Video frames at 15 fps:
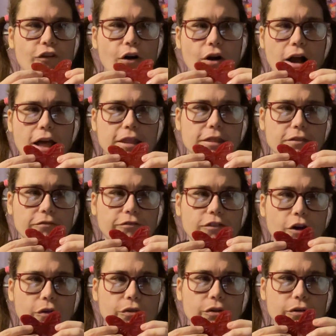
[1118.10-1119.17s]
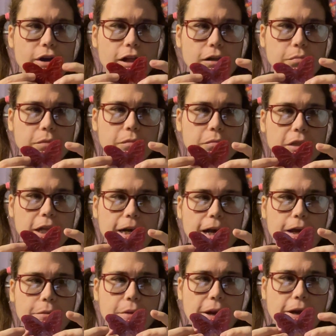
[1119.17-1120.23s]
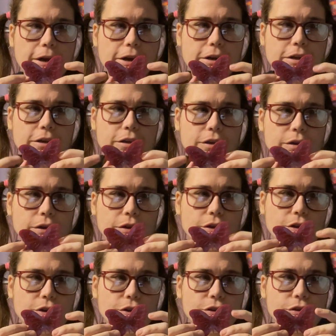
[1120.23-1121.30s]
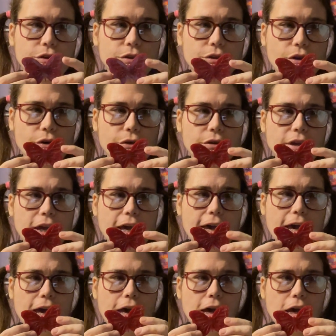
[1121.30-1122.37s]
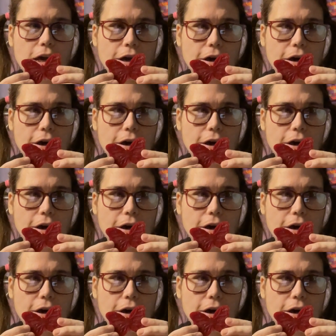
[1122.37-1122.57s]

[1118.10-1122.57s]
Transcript: on the photo album that I made. So yeah,